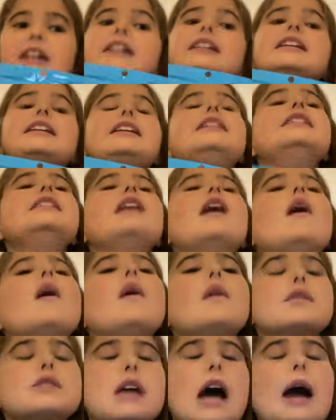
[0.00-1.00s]
He
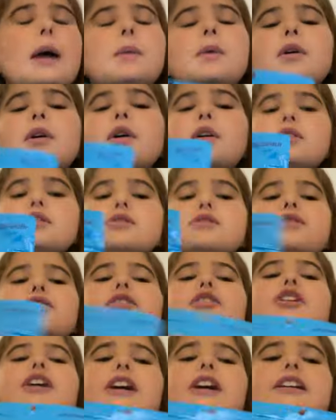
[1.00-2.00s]
knows I will go
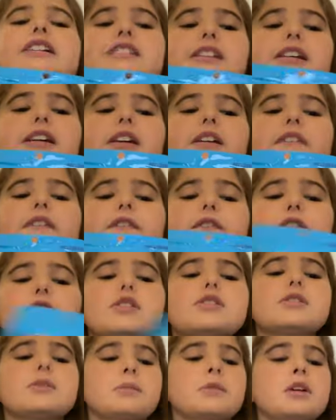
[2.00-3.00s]
crazy for
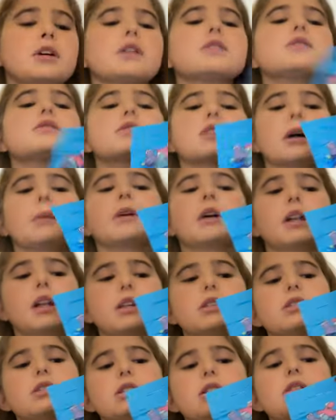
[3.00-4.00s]
some Nerds Gummy
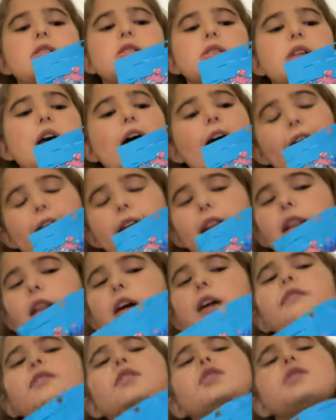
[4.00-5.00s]
Clusters. I
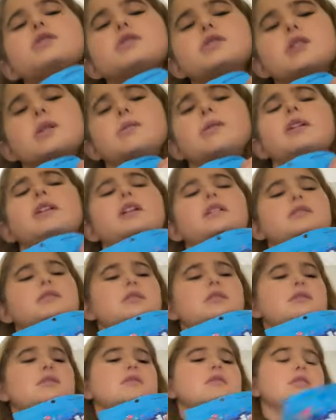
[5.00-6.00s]
love Nerds Gummy
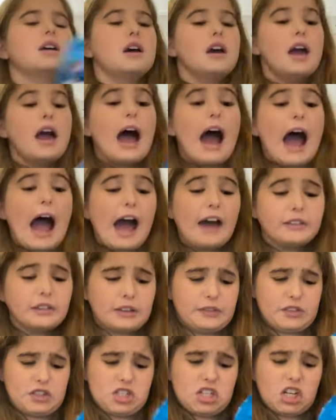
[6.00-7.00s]
Clusters. I haven't
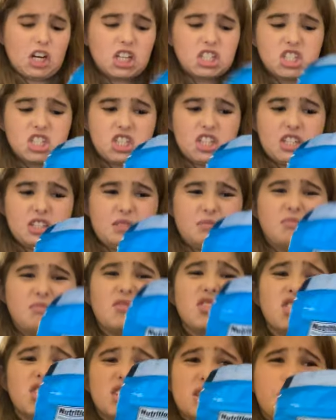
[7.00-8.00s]
even touched these. I'm
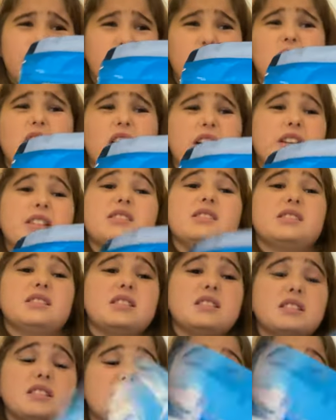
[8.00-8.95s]
really surprised.